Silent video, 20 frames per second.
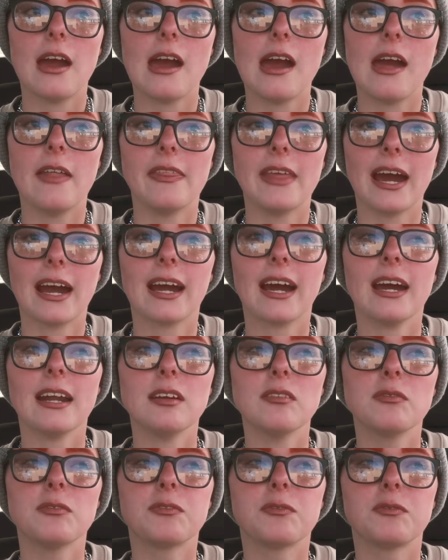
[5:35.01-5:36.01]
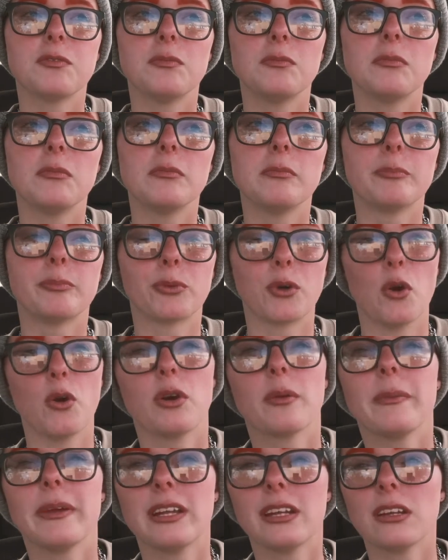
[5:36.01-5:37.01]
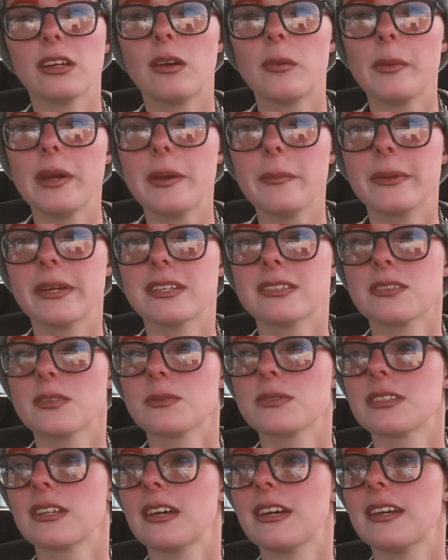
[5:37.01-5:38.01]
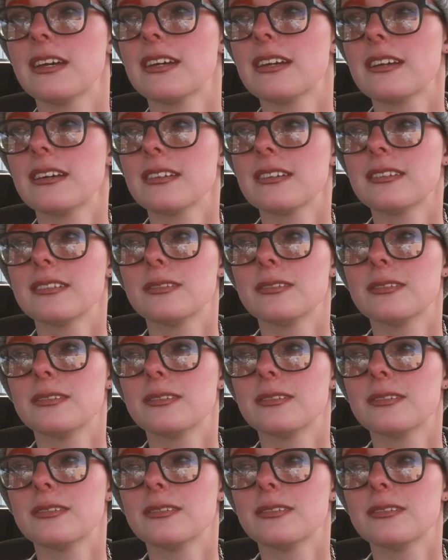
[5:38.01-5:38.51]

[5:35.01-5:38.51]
And that kind of broke me a little bit, because it was like,